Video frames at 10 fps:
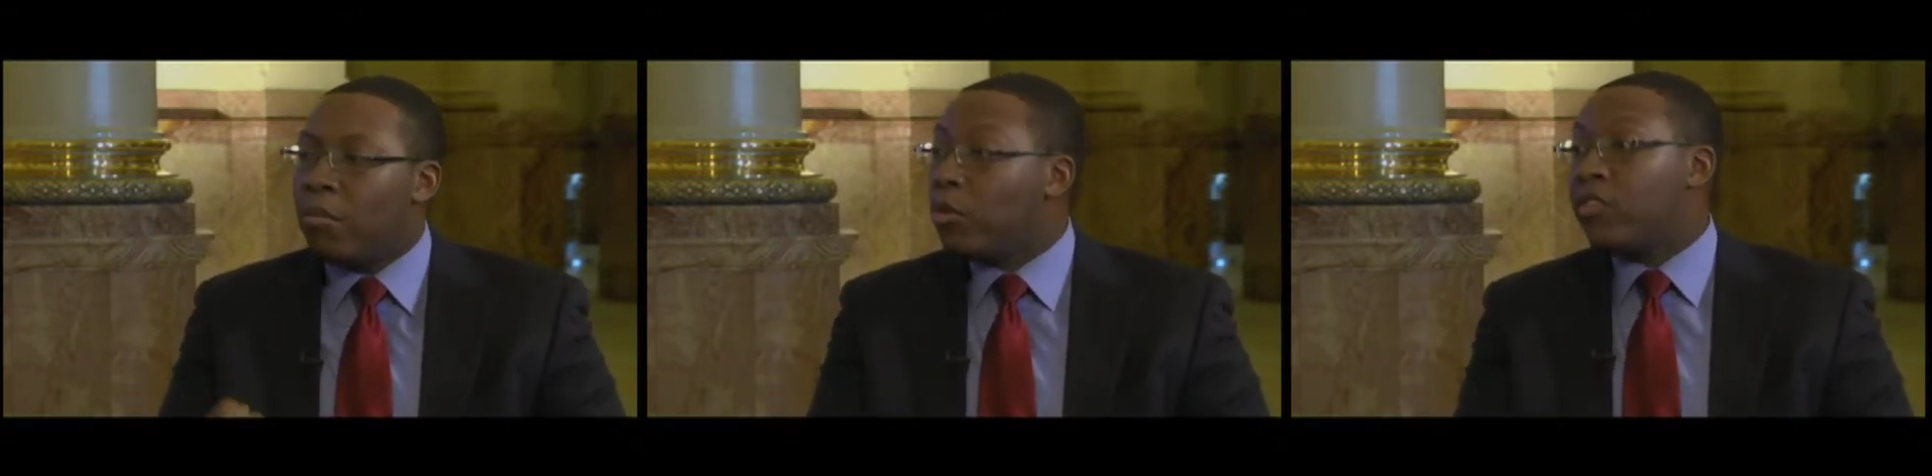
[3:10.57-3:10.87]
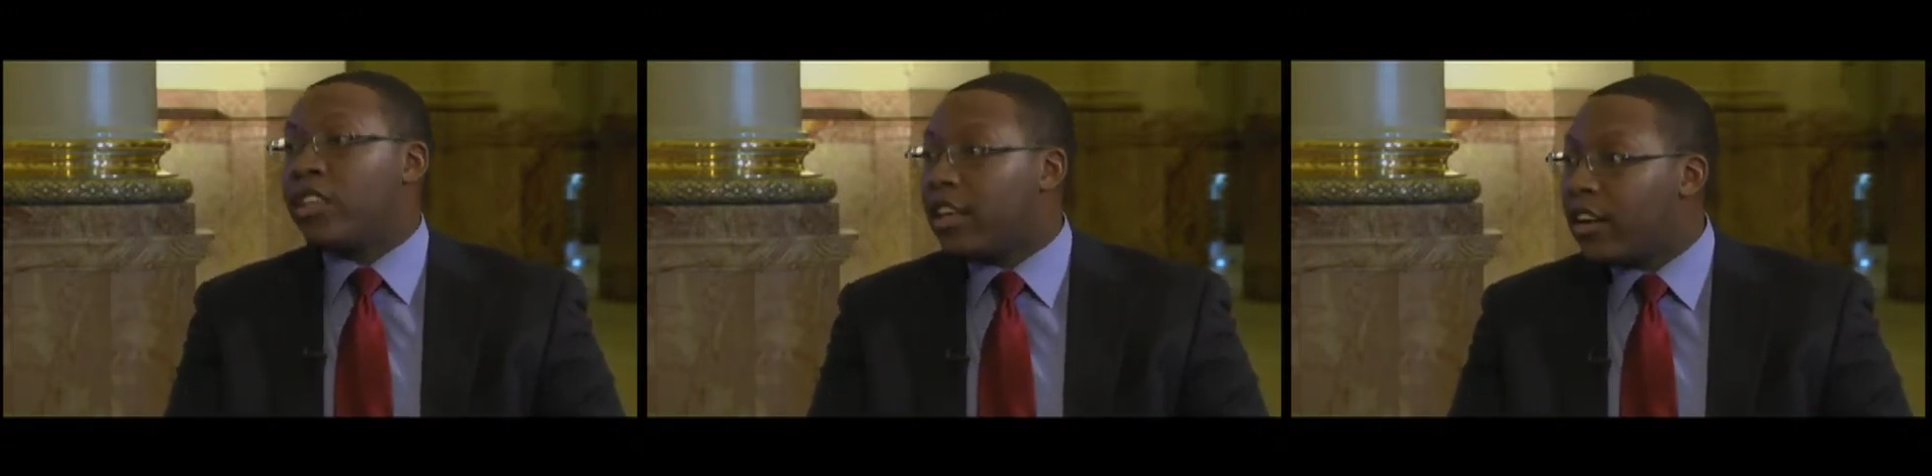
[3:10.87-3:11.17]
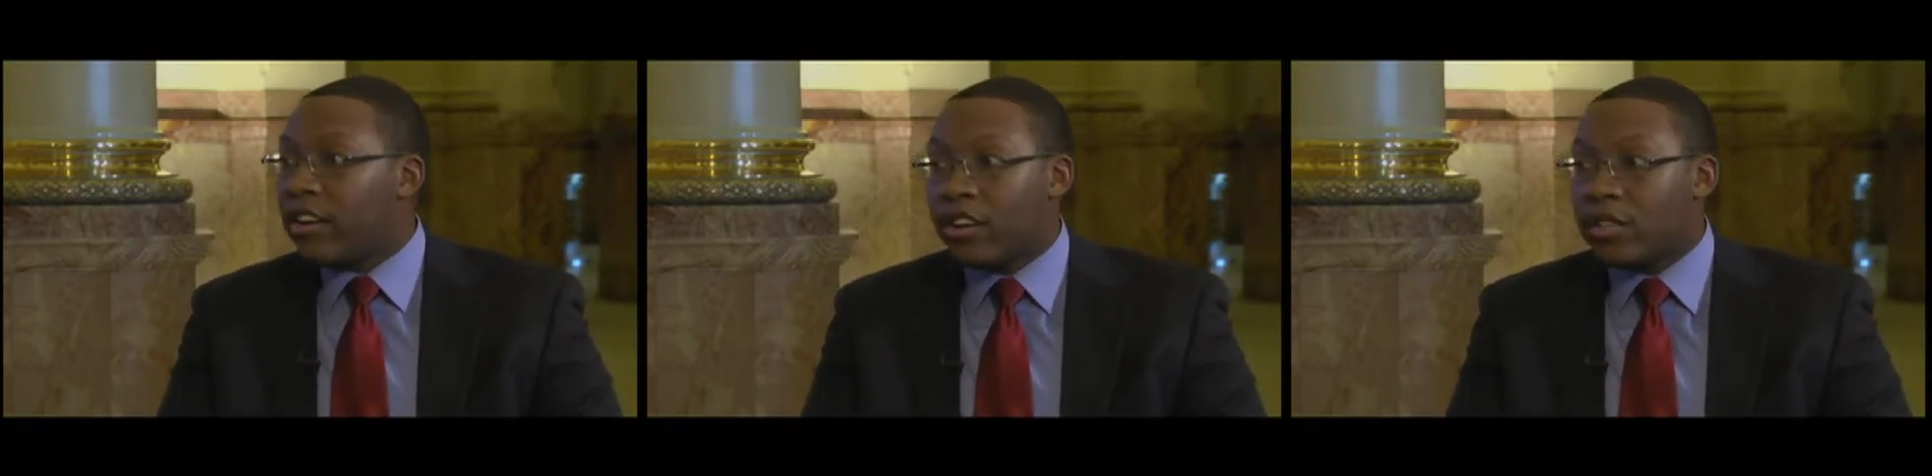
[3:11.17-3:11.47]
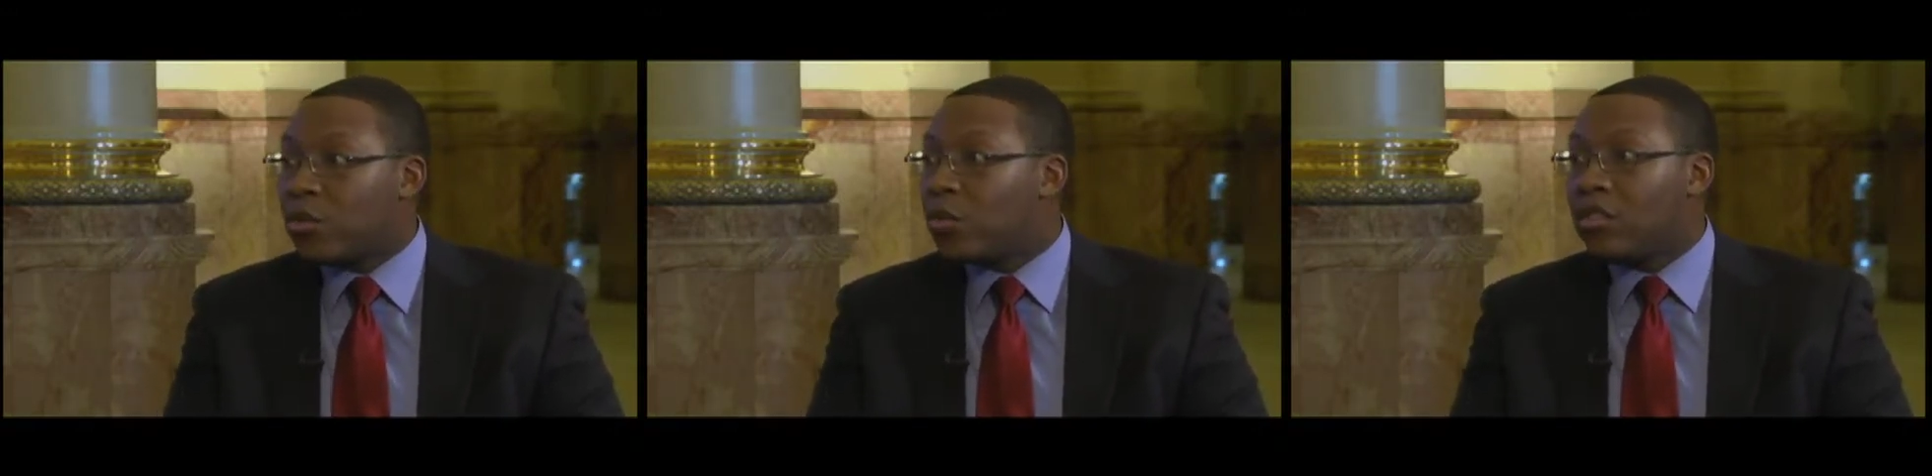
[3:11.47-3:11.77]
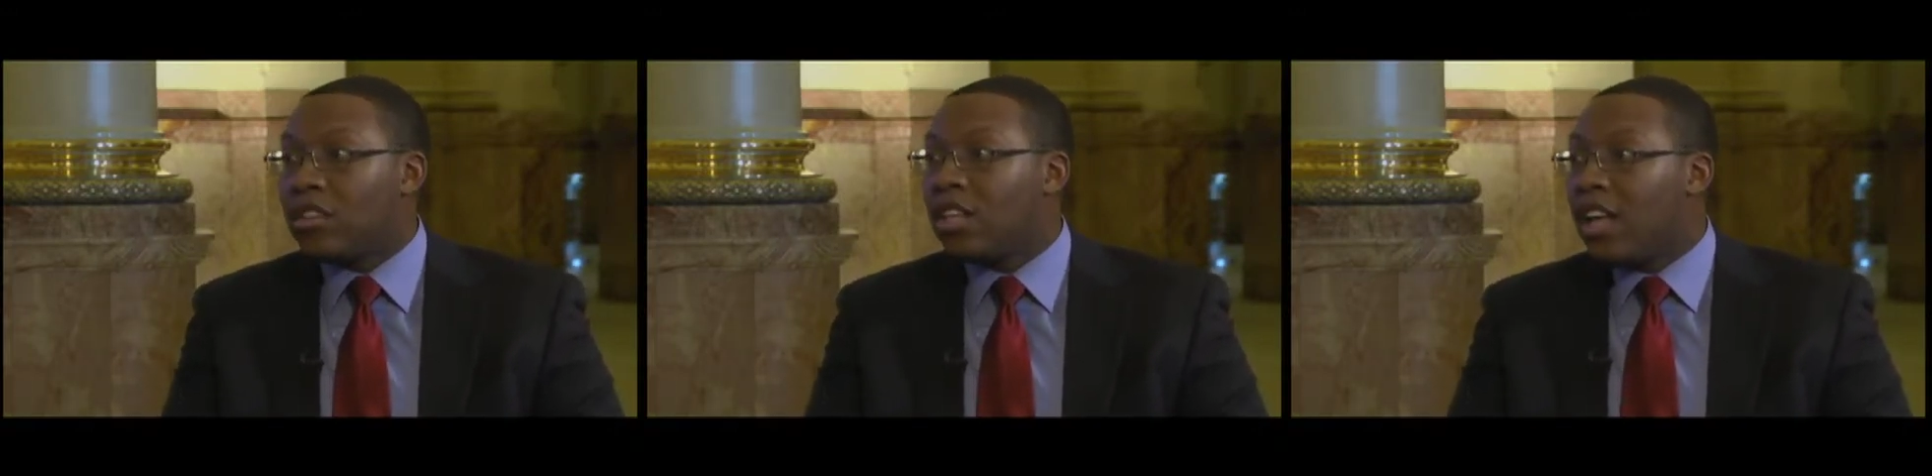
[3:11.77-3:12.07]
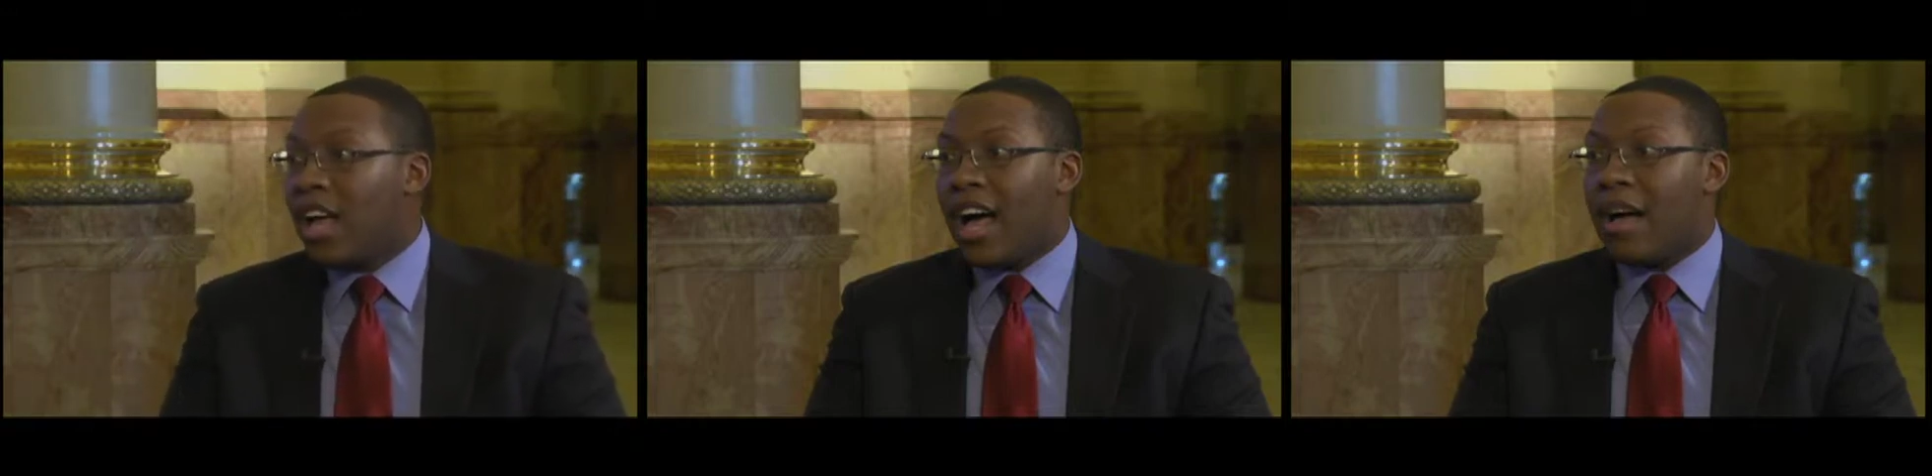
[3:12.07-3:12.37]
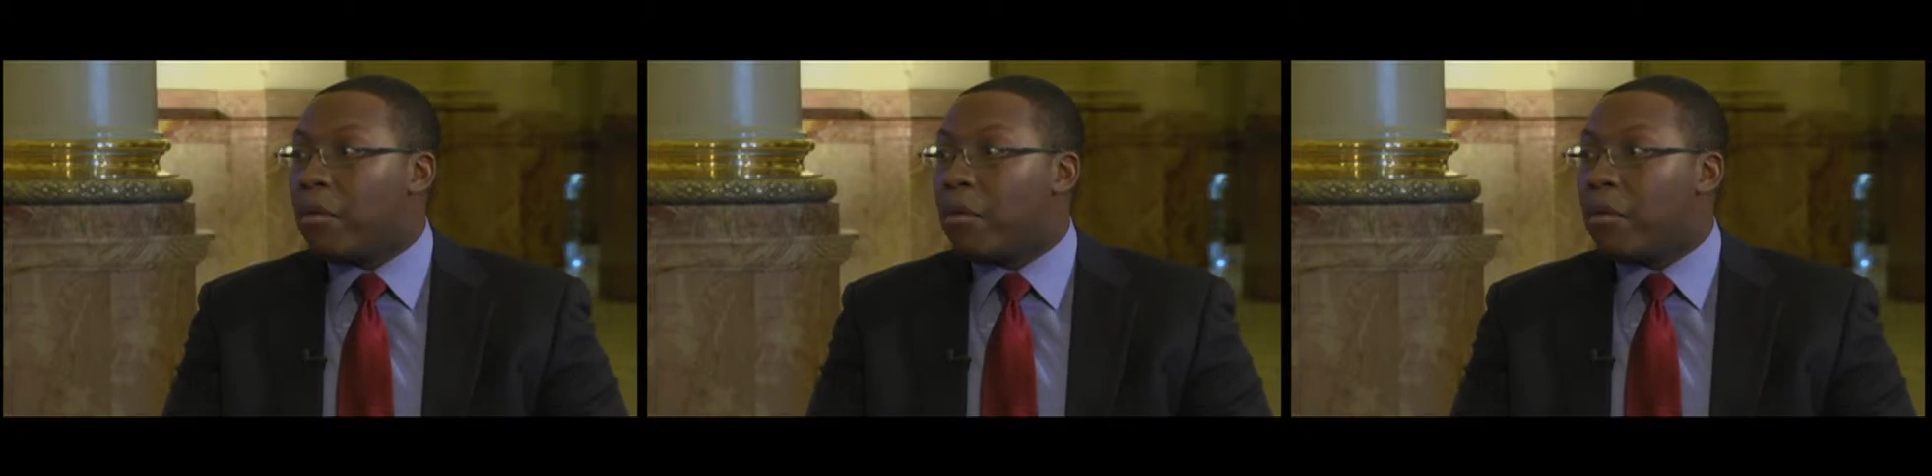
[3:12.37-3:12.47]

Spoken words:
movie theater, a school, a